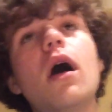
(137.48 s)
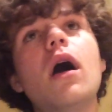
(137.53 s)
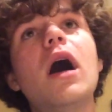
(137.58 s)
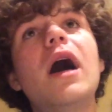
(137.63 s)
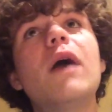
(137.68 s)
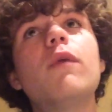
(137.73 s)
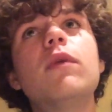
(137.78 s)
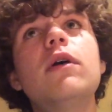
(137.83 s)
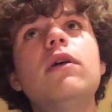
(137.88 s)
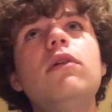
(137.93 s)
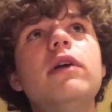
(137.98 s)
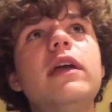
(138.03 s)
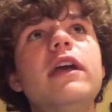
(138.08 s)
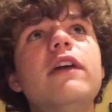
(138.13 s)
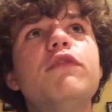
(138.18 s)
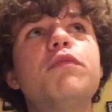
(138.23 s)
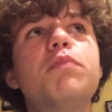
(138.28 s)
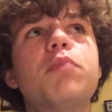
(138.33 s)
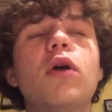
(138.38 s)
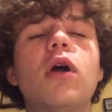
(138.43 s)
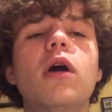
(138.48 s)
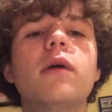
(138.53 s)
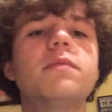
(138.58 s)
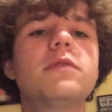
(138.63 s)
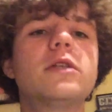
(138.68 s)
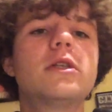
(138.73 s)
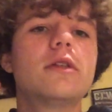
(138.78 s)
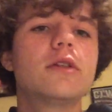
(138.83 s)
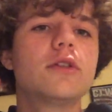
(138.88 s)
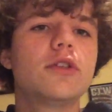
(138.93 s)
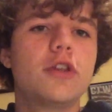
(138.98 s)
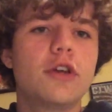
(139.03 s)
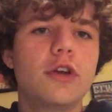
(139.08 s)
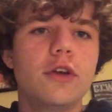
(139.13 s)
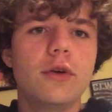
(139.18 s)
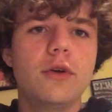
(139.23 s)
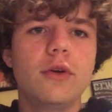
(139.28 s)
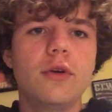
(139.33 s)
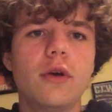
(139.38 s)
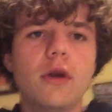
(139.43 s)
I will give props
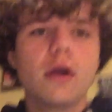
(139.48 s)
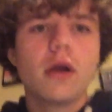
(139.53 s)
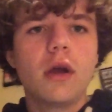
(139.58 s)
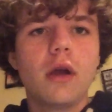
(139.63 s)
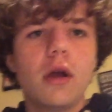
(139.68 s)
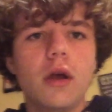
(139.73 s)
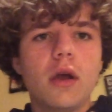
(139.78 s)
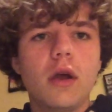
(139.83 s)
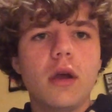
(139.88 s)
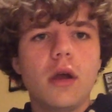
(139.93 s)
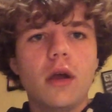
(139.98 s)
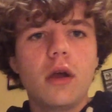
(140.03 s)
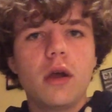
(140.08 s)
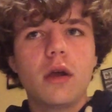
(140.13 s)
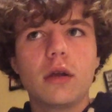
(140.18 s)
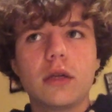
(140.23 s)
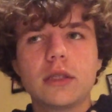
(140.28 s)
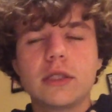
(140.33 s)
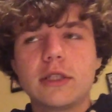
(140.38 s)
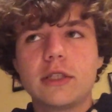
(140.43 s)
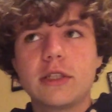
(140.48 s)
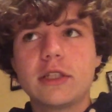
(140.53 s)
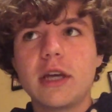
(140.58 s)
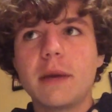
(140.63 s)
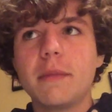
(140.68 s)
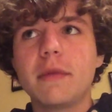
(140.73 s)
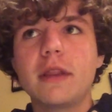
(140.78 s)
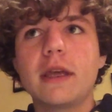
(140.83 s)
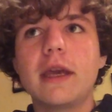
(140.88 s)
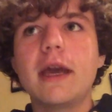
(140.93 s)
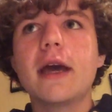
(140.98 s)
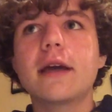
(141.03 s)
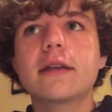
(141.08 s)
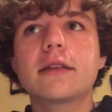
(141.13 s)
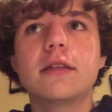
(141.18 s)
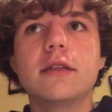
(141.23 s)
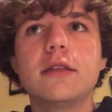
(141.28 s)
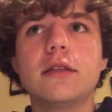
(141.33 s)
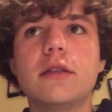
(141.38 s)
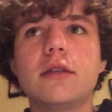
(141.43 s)
to some of the
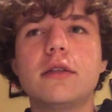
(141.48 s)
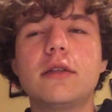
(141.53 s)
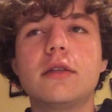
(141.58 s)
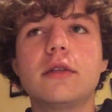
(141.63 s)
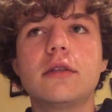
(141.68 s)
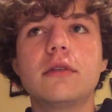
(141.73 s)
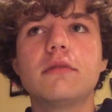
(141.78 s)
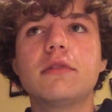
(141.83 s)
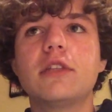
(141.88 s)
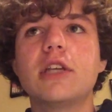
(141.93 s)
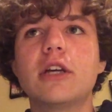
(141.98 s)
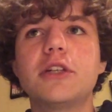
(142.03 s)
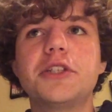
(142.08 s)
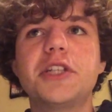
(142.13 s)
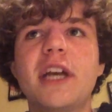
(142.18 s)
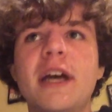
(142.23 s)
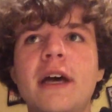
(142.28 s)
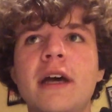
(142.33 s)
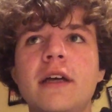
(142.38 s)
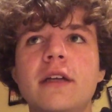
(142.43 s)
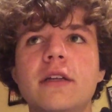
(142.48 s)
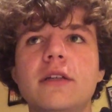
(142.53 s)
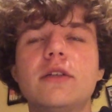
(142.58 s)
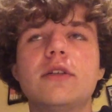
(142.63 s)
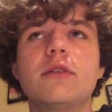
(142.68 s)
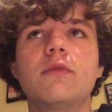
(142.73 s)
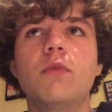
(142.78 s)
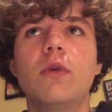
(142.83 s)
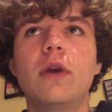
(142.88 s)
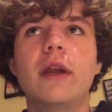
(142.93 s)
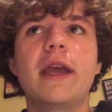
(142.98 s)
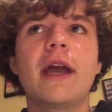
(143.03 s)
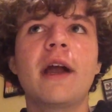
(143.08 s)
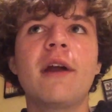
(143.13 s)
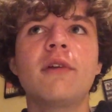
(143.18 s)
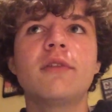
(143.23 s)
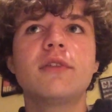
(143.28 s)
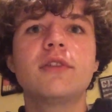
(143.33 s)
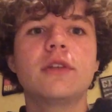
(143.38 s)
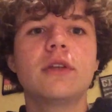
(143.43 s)
actors, such as Woody
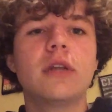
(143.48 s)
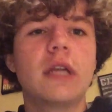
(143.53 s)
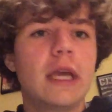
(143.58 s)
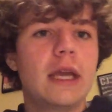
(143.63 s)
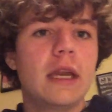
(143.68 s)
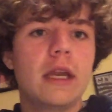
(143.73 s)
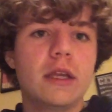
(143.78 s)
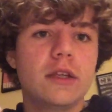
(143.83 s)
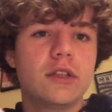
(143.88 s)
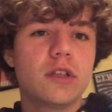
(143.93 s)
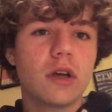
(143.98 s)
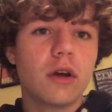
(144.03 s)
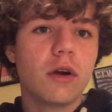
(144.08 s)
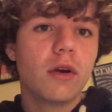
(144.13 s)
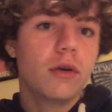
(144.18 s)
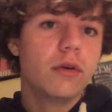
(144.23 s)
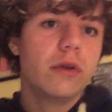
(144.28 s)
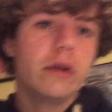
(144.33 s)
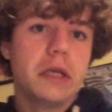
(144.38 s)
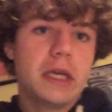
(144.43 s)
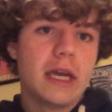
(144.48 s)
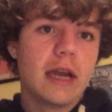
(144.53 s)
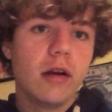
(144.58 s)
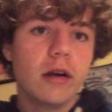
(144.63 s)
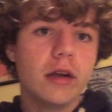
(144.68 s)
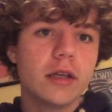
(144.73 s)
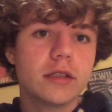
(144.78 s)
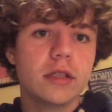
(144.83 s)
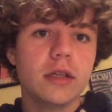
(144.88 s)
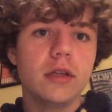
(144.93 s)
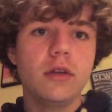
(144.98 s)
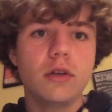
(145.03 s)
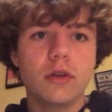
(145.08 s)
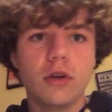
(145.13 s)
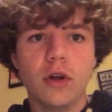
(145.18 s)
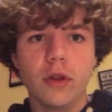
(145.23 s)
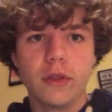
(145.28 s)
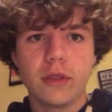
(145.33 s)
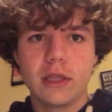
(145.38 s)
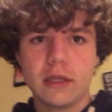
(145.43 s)
Harrelson in his own character,
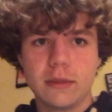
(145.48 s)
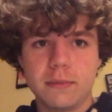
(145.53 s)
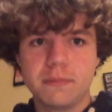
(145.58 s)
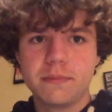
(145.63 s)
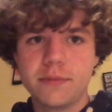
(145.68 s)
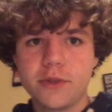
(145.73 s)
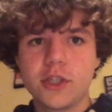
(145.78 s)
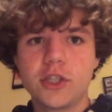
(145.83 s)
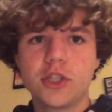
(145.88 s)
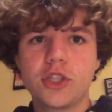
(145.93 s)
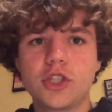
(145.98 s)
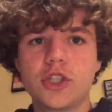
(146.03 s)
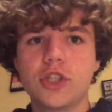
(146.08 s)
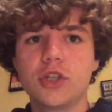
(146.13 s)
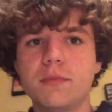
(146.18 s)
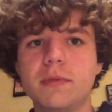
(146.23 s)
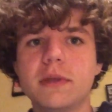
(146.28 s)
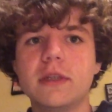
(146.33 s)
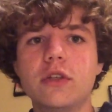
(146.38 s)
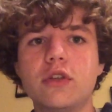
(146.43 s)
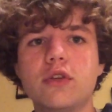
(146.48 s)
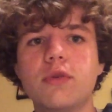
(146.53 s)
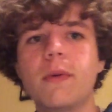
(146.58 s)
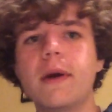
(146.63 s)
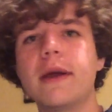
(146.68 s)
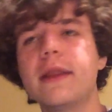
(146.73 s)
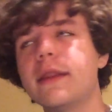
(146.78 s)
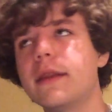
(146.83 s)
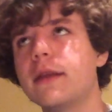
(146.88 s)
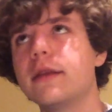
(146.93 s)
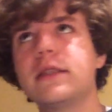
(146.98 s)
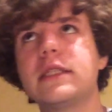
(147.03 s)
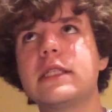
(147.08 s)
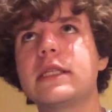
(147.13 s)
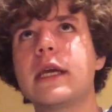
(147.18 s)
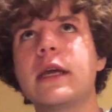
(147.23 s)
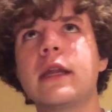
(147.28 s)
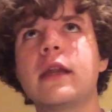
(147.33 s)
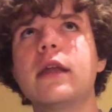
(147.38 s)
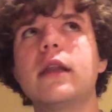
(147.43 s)
not the stupid twin that's
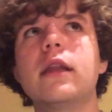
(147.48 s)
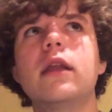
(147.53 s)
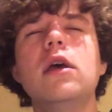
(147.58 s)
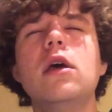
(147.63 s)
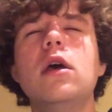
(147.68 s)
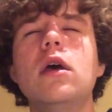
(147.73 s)
in it.